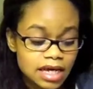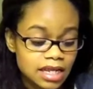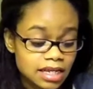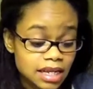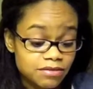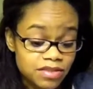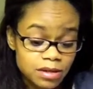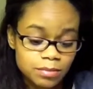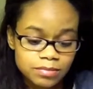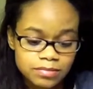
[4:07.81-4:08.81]
I love
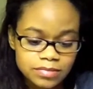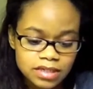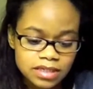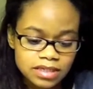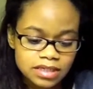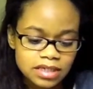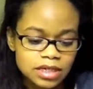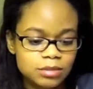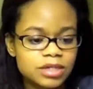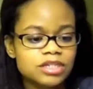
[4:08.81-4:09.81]
them.
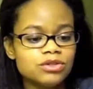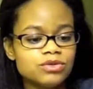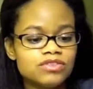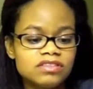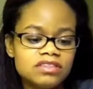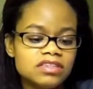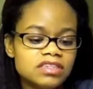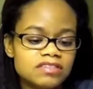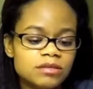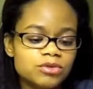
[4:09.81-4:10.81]
I used the
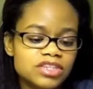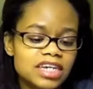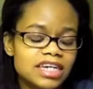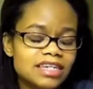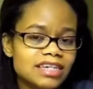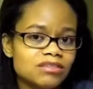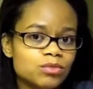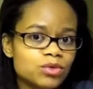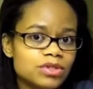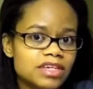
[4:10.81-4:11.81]
Summer Tan as
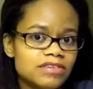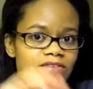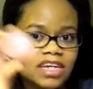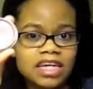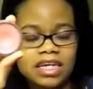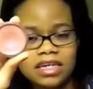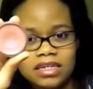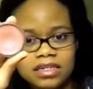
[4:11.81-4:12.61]
more of a